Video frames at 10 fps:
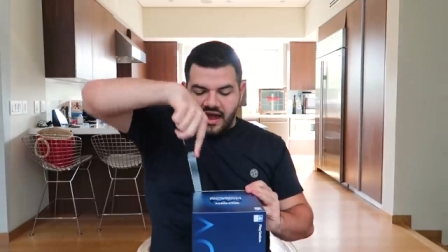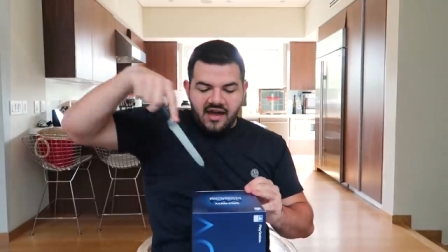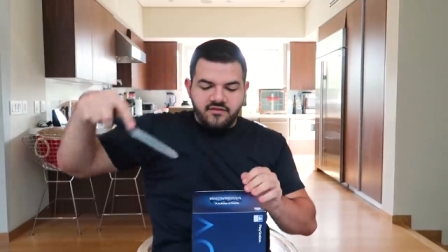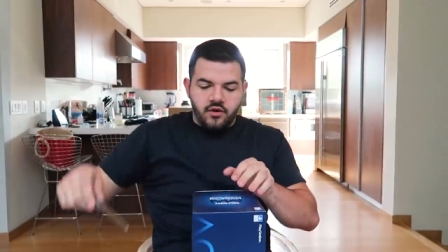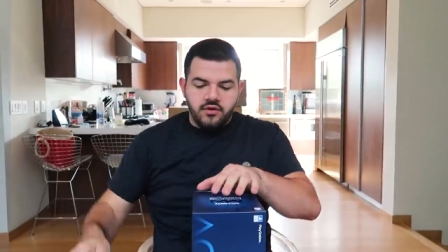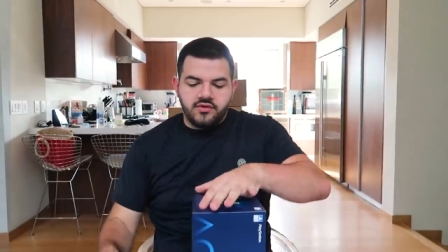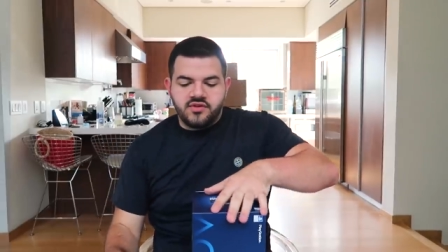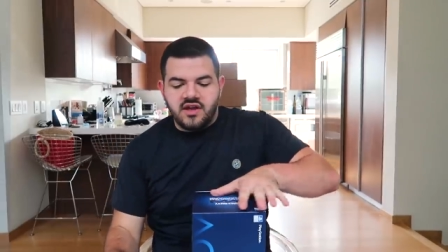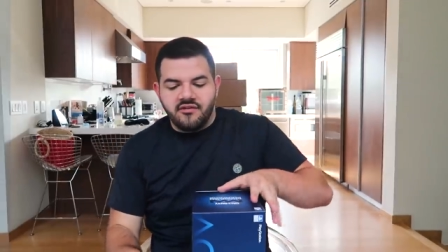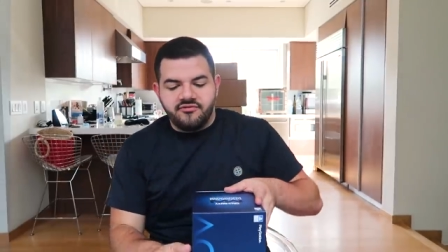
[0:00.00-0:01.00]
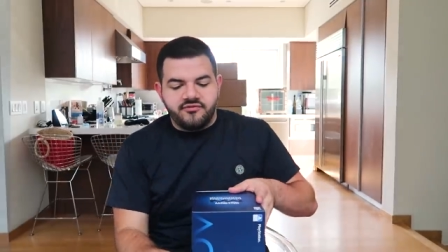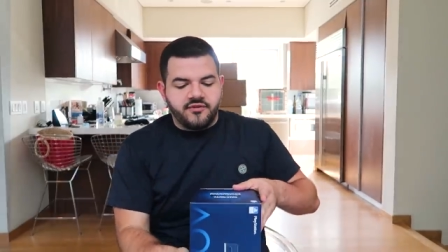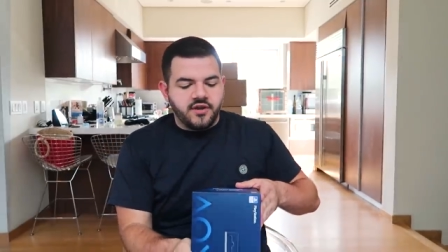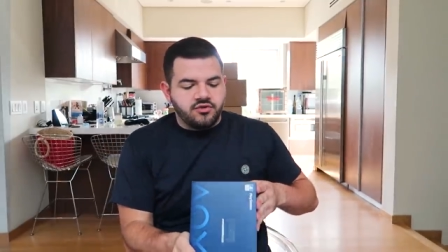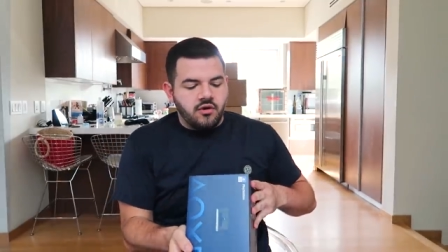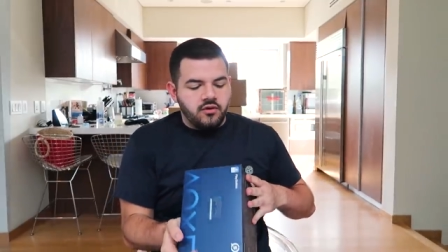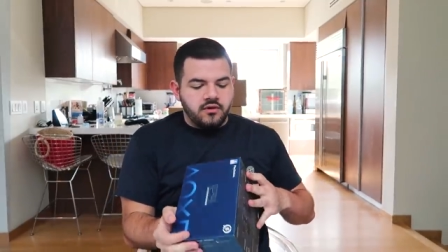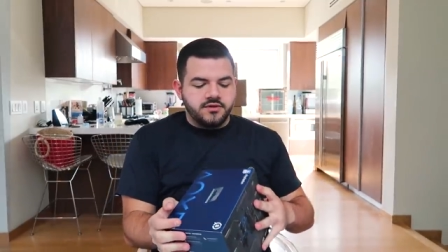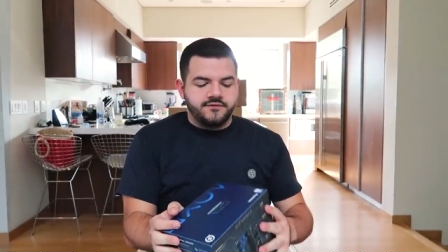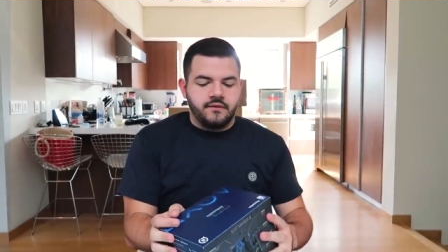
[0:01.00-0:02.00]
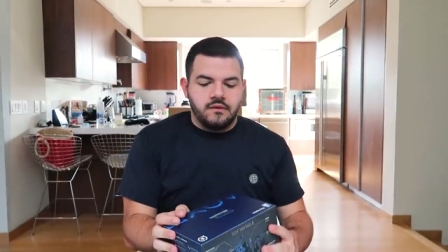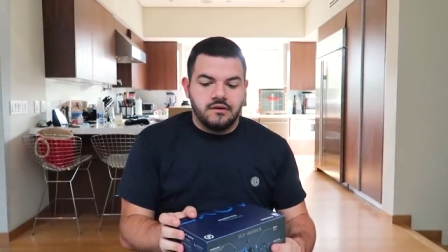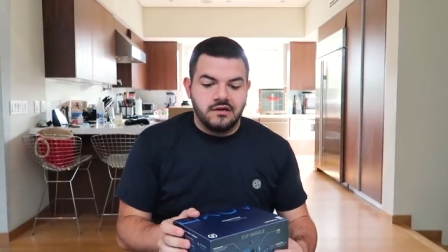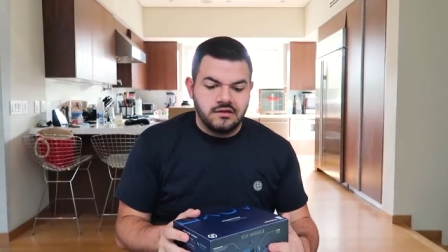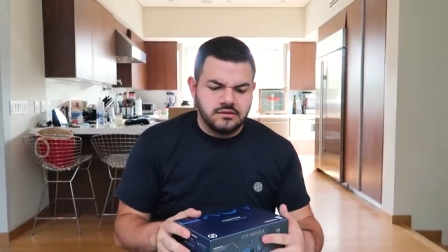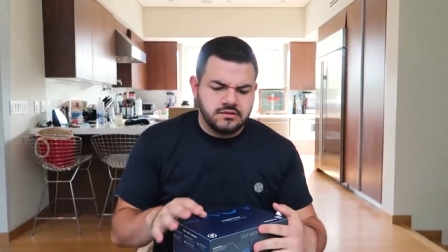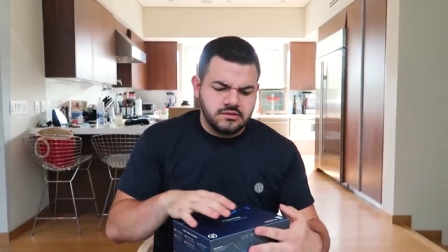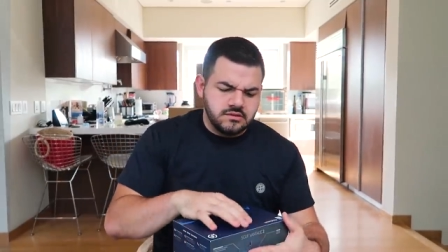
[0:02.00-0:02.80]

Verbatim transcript: I use SCUF controllers for